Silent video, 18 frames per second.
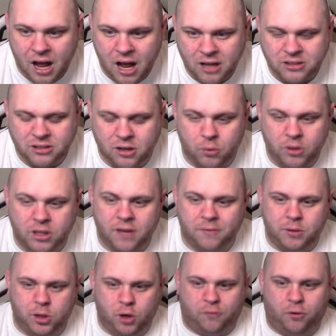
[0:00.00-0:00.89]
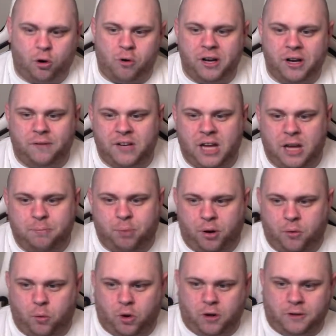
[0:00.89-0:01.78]
So I will give him the overall rating of a
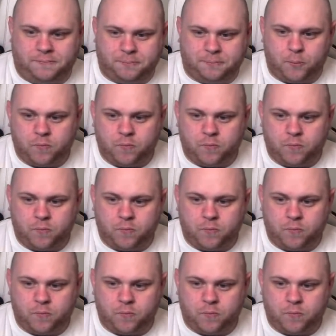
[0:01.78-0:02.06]
9.1.